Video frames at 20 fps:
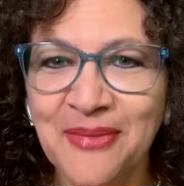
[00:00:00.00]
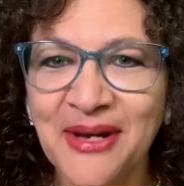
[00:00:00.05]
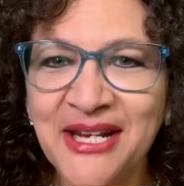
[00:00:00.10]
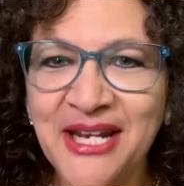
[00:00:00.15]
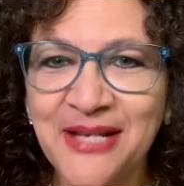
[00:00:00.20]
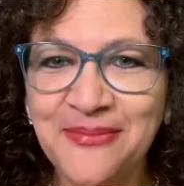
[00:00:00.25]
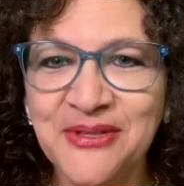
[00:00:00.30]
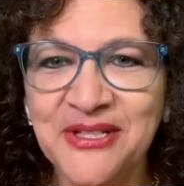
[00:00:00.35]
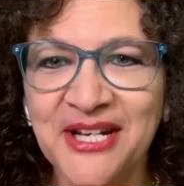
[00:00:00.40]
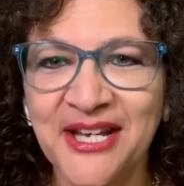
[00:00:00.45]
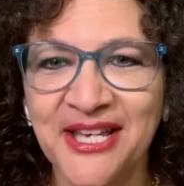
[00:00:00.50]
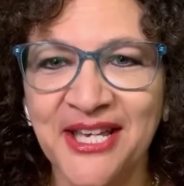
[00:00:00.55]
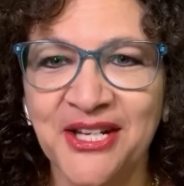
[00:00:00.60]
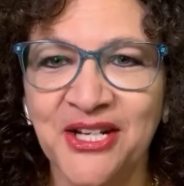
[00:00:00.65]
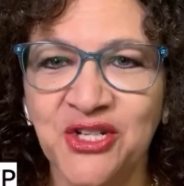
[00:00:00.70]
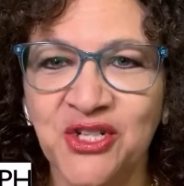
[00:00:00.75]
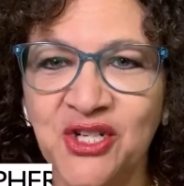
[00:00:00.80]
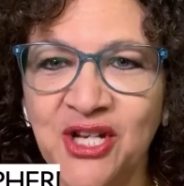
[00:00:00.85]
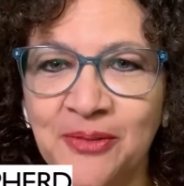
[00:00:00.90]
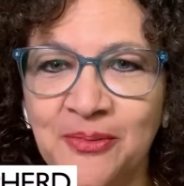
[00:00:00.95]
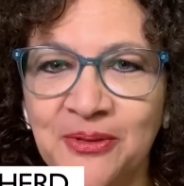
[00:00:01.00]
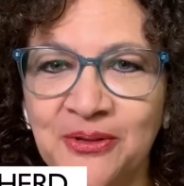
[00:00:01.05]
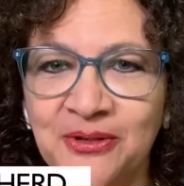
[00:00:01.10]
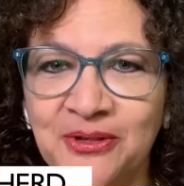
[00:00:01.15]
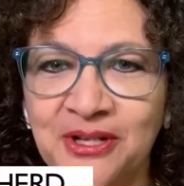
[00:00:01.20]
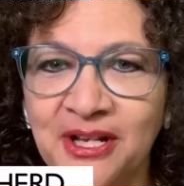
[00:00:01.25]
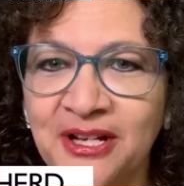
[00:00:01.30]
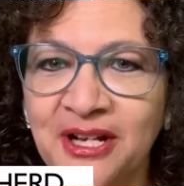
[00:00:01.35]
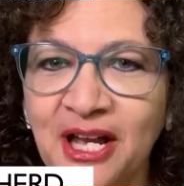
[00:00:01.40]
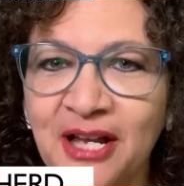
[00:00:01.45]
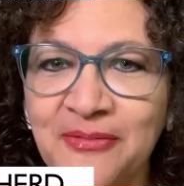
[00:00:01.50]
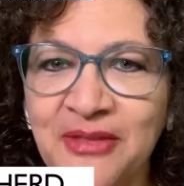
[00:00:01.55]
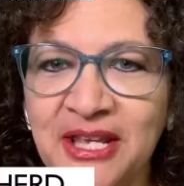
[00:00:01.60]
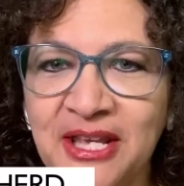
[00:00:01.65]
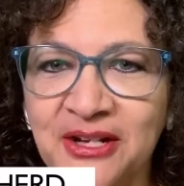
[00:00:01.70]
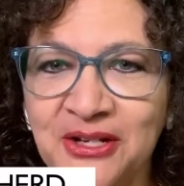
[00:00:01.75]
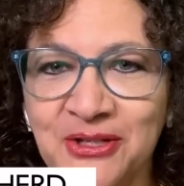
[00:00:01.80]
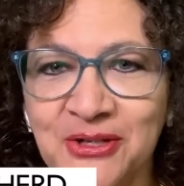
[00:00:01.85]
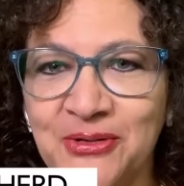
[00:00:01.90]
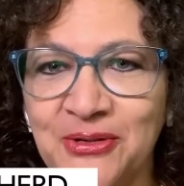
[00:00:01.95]
My name's Diana Shepherd, and I'm the
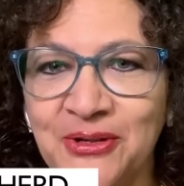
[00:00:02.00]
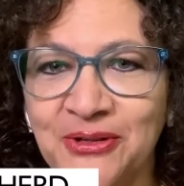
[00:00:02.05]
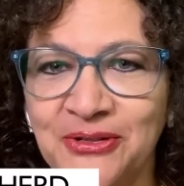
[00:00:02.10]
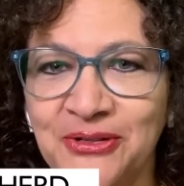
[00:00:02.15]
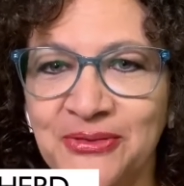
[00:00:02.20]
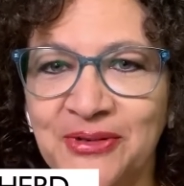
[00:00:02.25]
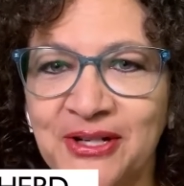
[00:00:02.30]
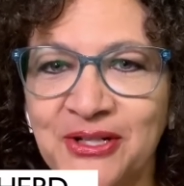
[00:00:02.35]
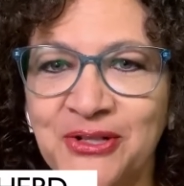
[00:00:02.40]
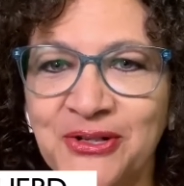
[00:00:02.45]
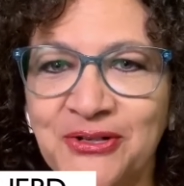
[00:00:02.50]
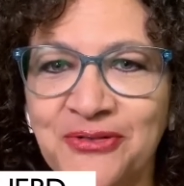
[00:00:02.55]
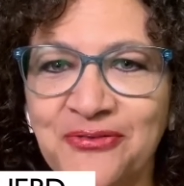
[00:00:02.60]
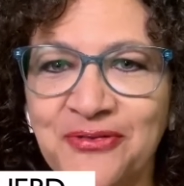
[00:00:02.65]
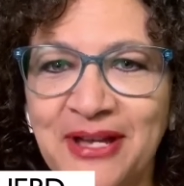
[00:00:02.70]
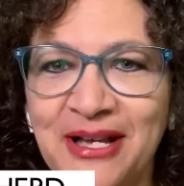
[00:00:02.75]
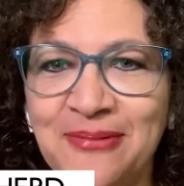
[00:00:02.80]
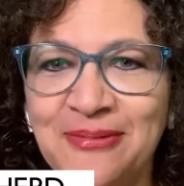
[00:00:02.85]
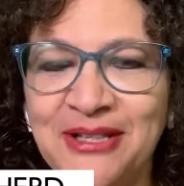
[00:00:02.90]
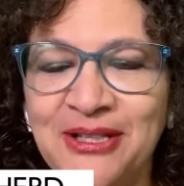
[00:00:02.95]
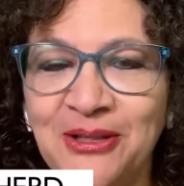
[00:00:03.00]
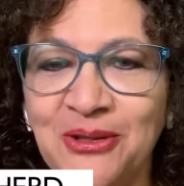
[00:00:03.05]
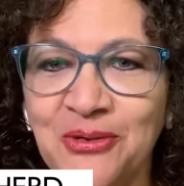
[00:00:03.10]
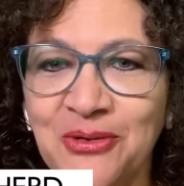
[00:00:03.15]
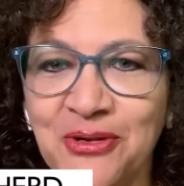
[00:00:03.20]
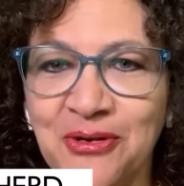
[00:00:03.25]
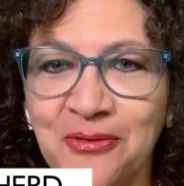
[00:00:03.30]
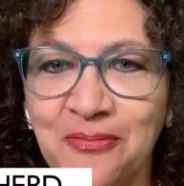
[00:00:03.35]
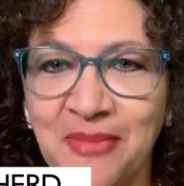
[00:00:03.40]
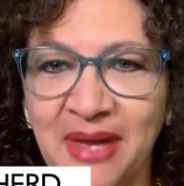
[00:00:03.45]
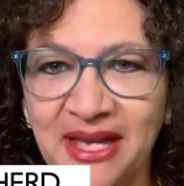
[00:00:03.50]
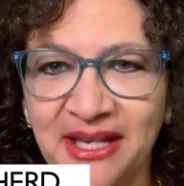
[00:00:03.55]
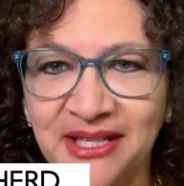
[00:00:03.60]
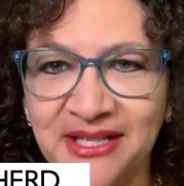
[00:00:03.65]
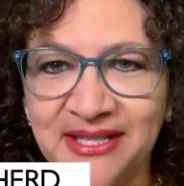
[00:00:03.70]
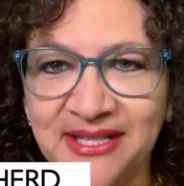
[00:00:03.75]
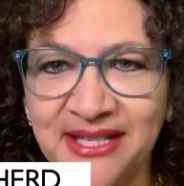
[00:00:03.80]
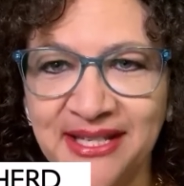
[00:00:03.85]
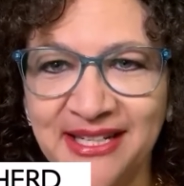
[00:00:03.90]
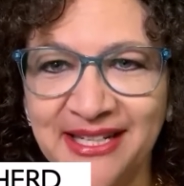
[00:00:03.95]
editorial director of Family Lawyer
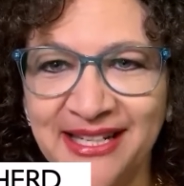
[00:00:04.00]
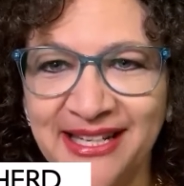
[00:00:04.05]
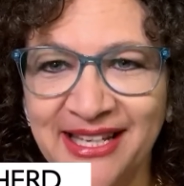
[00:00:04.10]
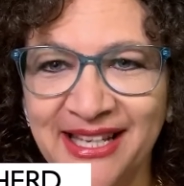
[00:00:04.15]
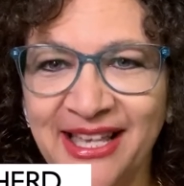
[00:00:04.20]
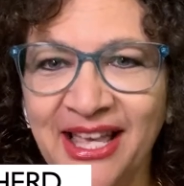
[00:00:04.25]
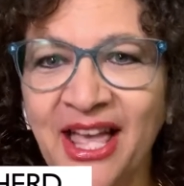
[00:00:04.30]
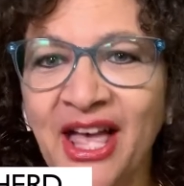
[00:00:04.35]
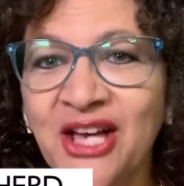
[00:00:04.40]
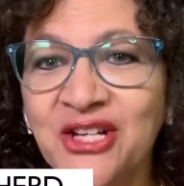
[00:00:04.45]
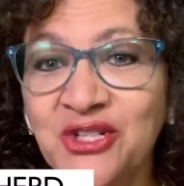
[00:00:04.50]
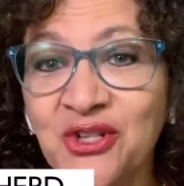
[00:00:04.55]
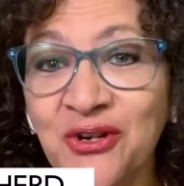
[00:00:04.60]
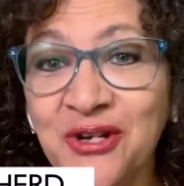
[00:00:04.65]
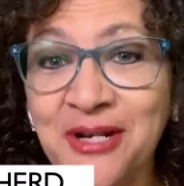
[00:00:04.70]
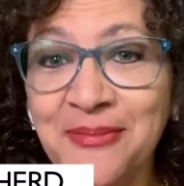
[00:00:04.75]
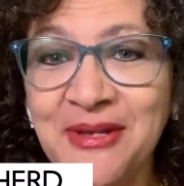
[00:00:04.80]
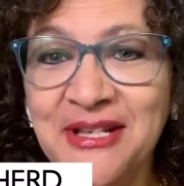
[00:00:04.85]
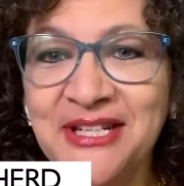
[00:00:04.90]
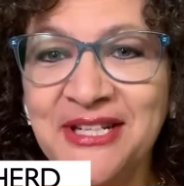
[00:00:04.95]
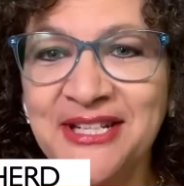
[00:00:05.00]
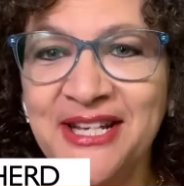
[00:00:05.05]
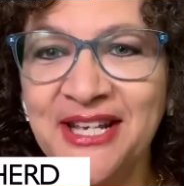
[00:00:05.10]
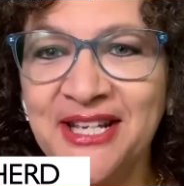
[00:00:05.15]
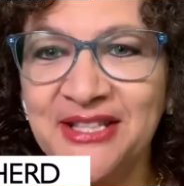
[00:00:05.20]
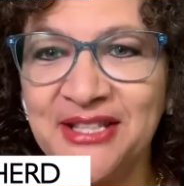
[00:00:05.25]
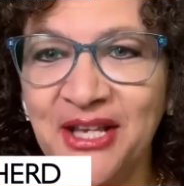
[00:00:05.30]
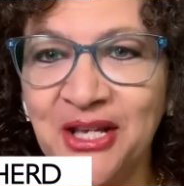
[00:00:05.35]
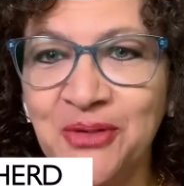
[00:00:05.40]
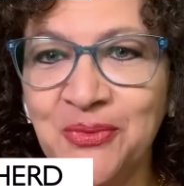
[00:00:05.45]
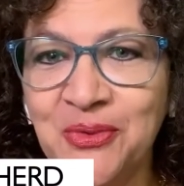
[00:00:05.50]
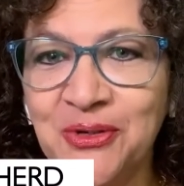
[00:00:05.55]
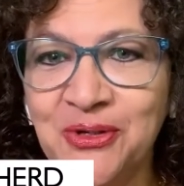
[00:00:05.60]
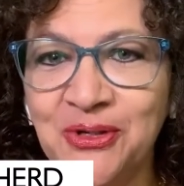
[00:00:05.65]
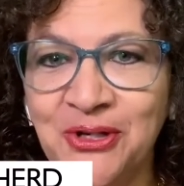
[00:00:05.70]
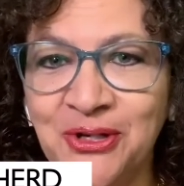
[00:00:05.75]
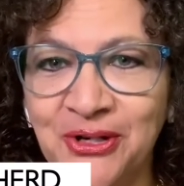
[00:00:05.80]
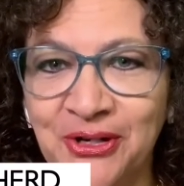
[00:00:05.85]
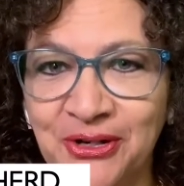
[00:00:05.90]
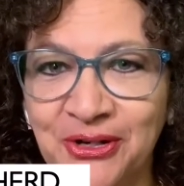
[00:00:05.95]
magazine. Joining me today is Edward
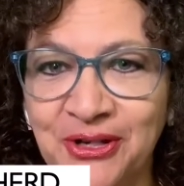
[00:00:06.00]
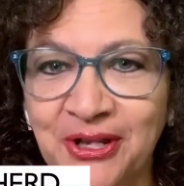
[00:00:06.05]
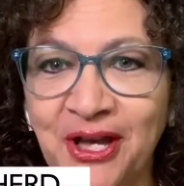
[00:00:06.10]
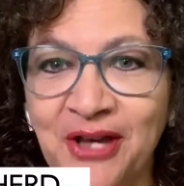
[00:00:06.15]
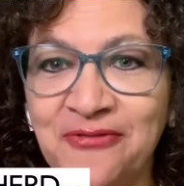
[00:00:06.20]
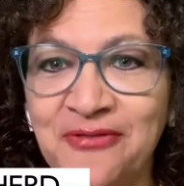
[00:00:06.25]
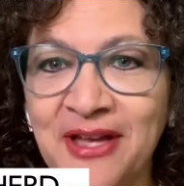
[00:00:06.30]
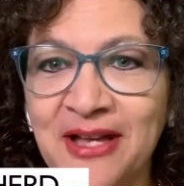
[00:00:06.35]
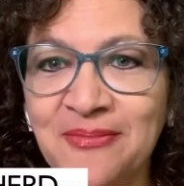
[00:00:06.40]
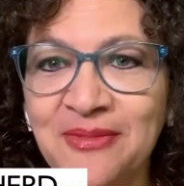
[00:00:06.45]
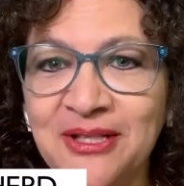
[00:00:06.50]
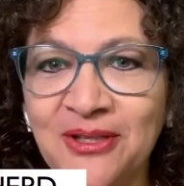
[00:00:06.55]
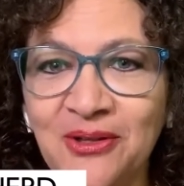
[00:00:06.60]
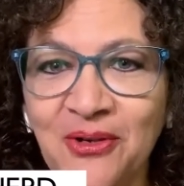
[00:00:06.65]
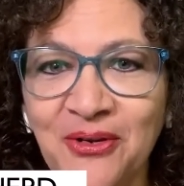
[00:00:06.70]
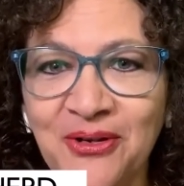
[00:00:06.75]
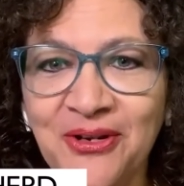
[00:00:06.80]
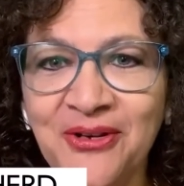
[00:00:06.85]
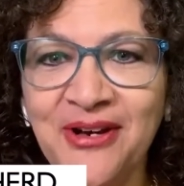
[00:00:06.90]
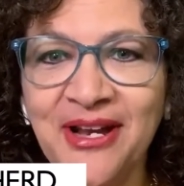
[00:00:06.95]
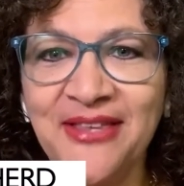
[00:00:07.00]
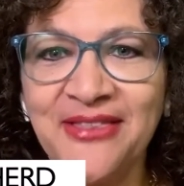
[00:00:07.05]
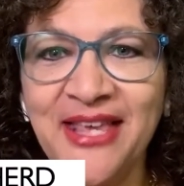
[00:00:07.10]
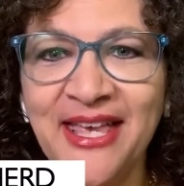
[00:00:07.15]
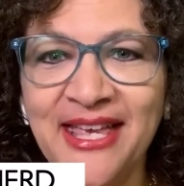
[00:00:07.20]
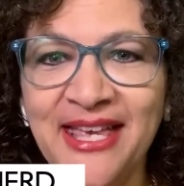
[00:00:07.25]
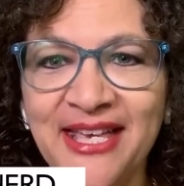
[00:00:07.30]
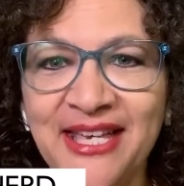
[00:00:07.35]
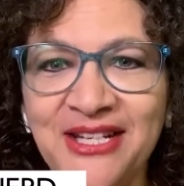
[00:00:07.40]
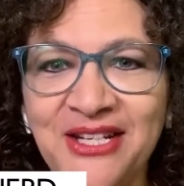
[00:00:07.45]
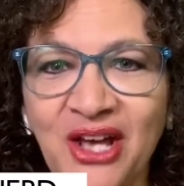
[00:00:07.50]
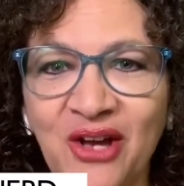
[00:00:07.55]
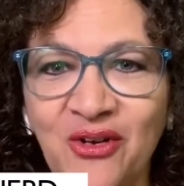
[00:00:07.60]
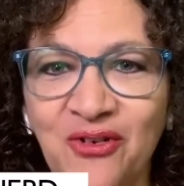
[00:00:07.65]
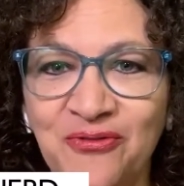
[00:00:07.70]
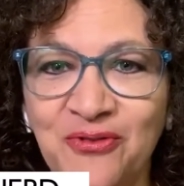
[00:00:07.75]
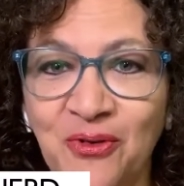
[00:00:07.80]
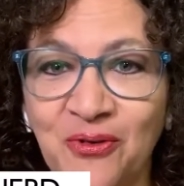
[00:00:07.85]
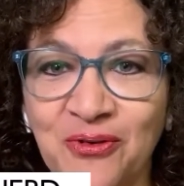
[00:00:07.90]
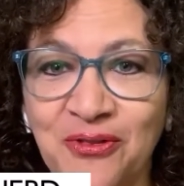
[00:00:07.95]
Kirk, a family lawyer and the head
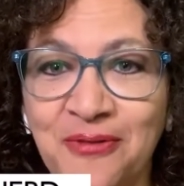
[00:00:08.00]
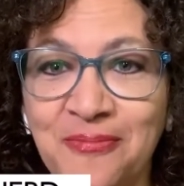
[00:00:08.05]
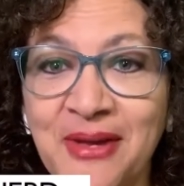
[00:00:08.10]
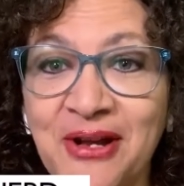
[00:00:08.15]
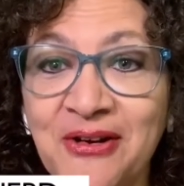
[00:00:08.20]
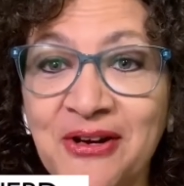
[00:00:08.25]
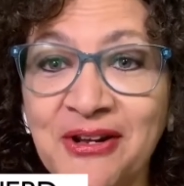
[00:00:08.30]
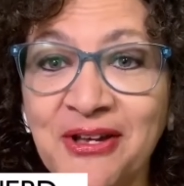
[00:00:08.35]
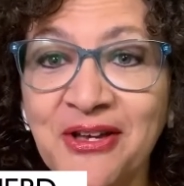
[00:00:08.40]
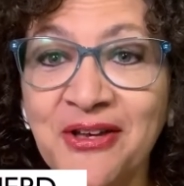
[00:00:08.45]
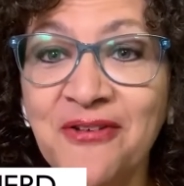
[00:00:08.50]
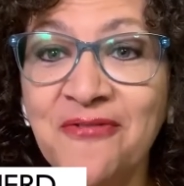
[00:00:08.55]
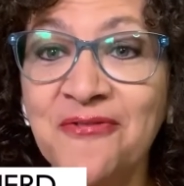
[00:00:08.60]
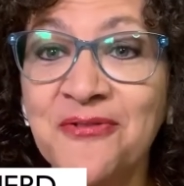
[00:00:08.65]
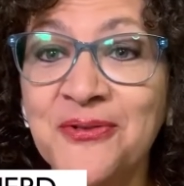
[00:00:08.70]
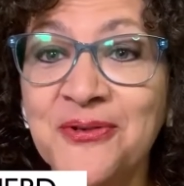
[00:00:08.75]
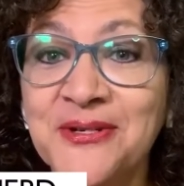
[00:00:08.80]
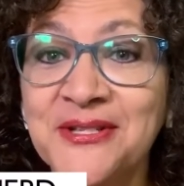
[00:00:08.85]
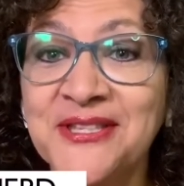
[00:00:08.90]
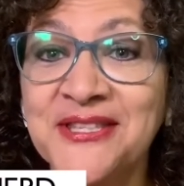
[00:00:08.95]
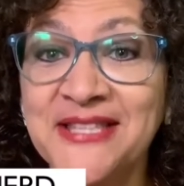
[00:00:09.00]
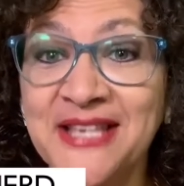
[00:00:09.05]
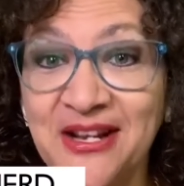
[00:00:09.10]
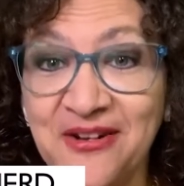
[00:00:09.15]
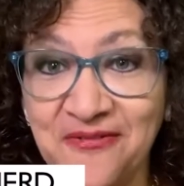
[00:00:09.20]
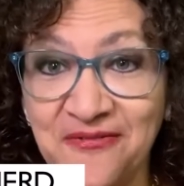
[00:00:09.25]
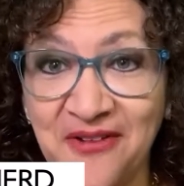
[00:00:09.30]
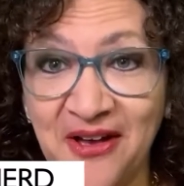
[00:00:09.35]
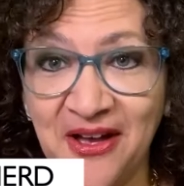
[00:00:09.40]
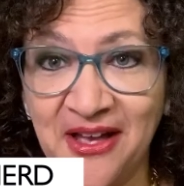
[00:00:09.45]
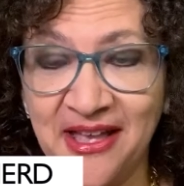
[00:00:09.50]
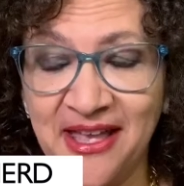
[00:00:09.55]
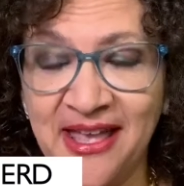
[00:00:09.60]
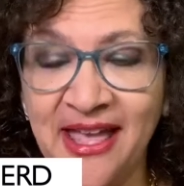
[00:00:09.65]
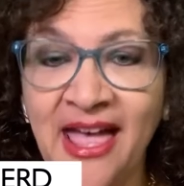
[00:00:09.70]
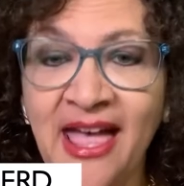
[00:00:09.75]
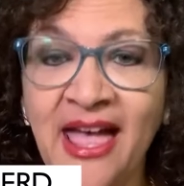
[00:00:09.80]
of North America for Settify.